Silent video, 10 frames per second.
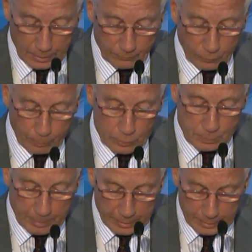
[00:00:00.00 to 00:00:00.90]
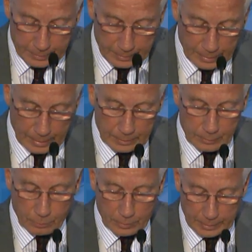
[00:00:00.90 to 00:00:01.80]
for prosperity and
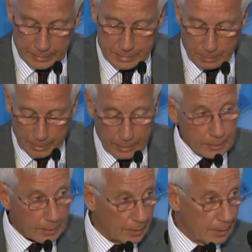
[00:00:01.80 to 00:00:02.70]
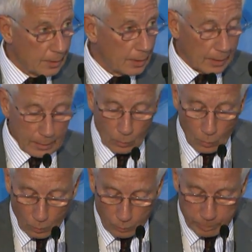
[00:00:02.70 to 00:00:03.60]
political stability in
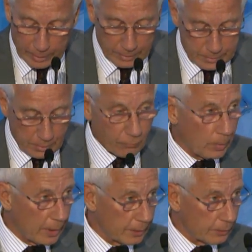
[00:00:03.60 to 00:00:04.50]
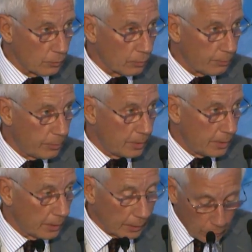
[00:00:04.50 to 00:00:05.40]
all parts of wider Europe,
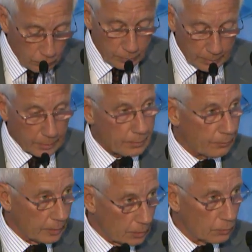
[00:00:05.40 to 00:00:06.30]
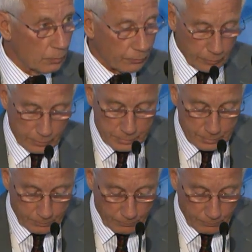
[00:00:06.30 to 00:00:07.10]
including the EU, of course.